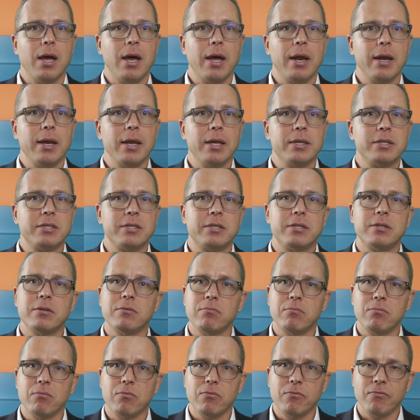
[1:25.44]
And it's
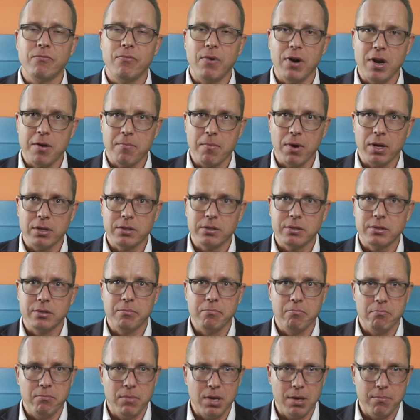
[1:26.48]
very much
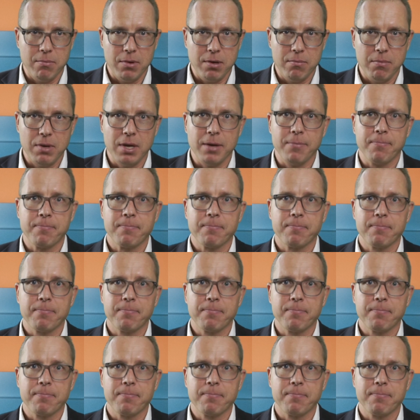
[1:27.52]
me, me, me.